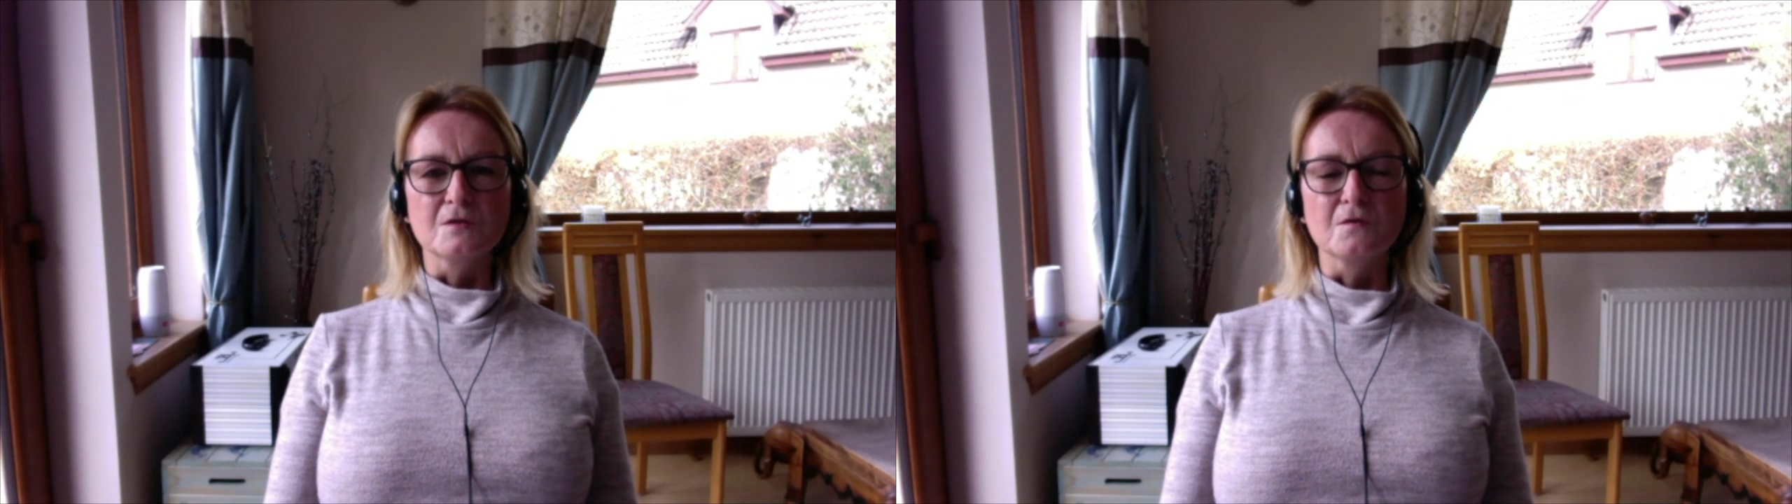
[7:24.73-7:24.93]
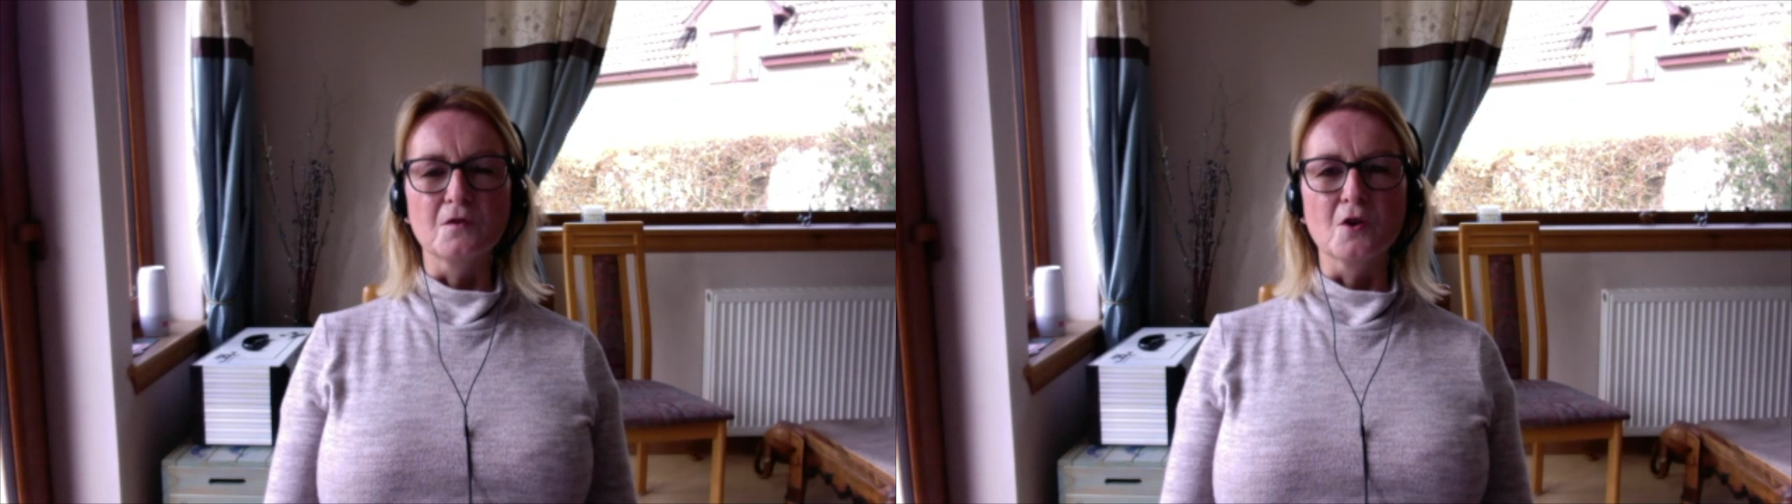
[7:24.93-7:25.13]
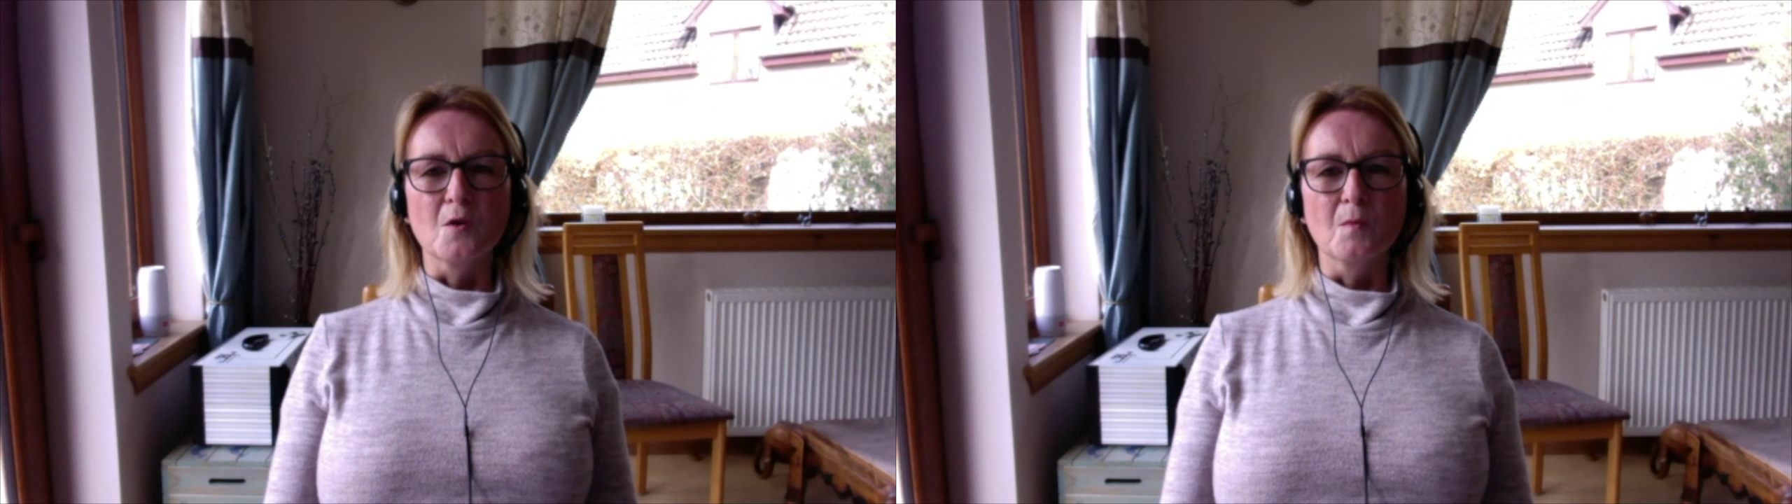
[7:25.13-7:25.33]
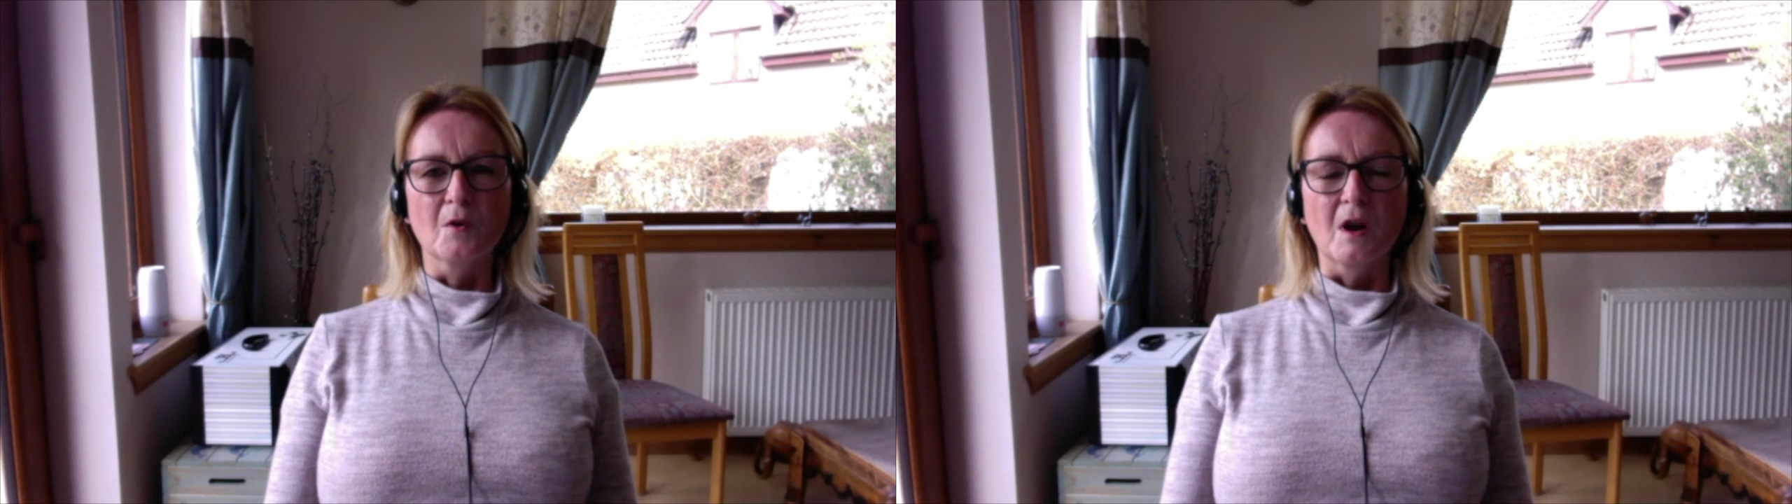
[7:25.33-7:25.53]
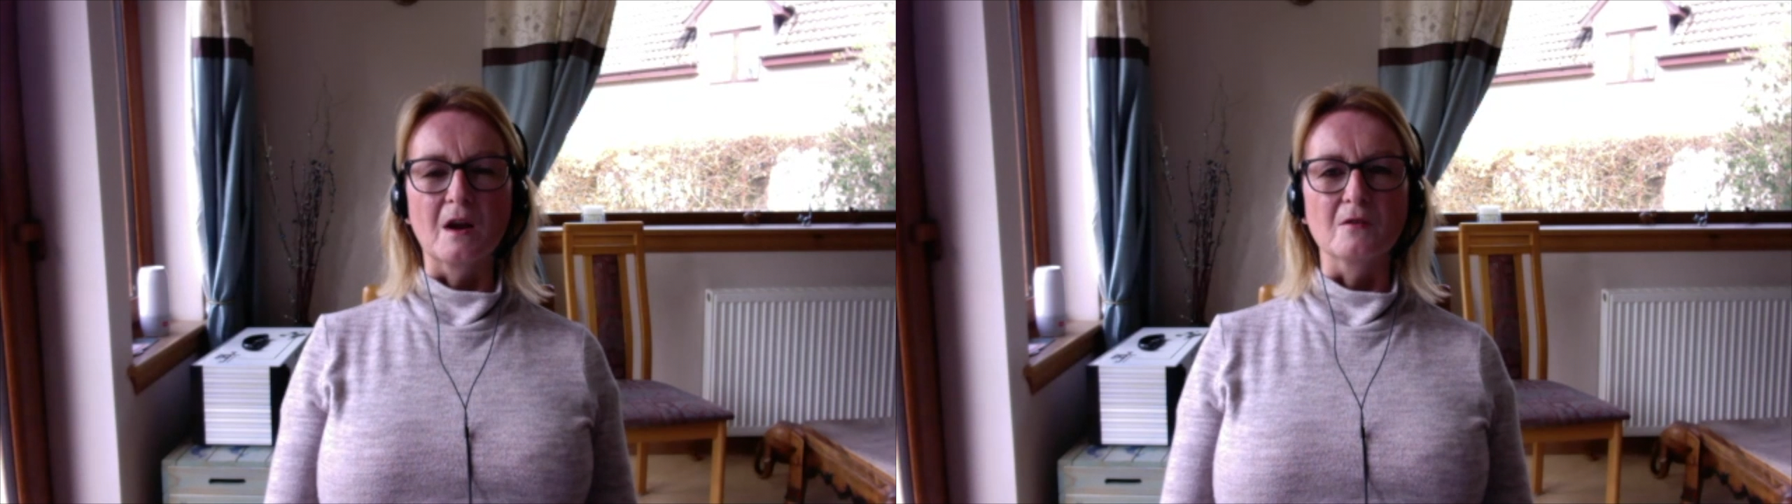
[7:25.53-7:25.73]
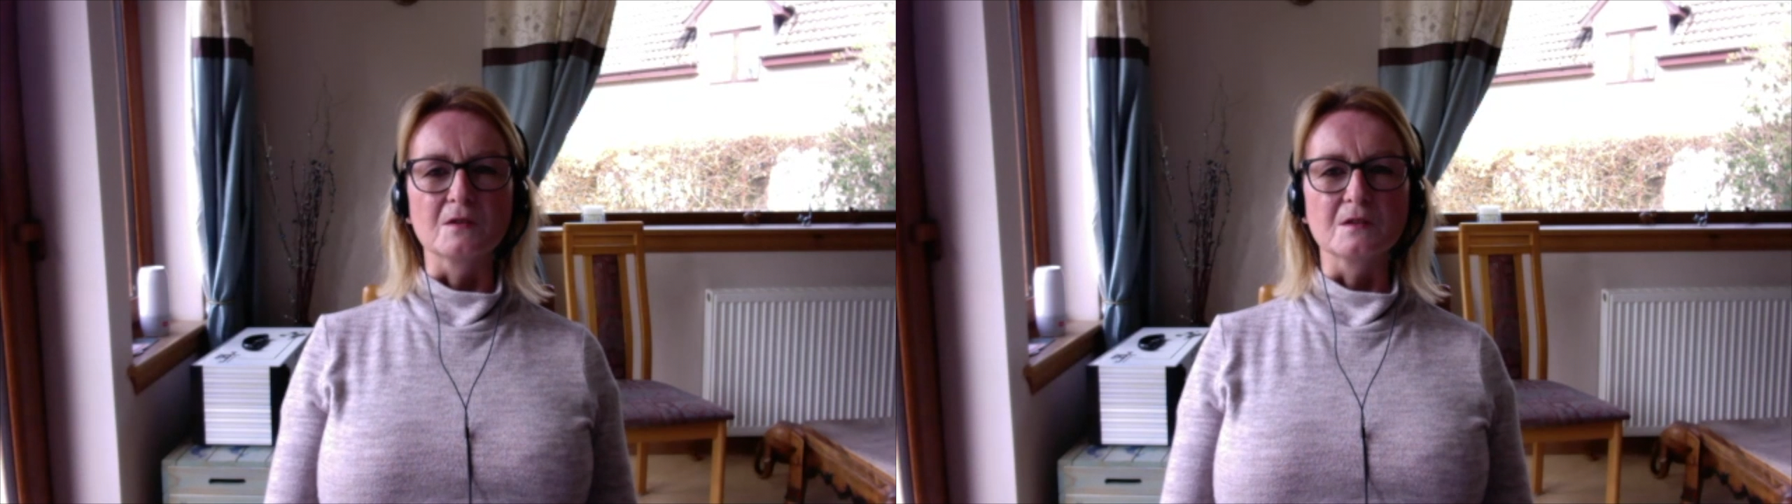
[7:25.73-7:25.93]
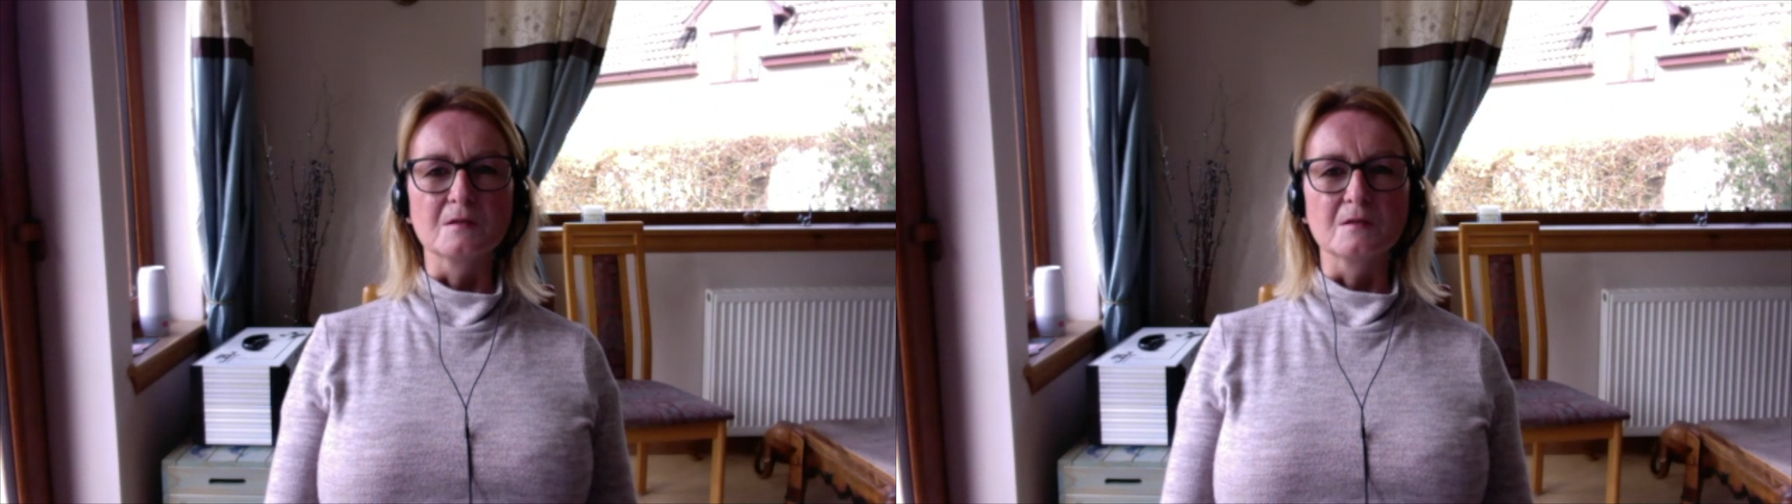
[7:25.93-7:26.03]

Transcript: firm ground.